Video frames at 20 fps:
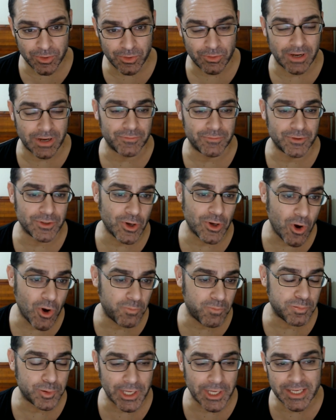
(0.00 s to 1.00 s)
you have
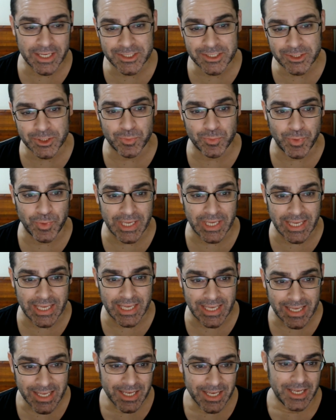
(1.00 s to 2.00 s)
no place to be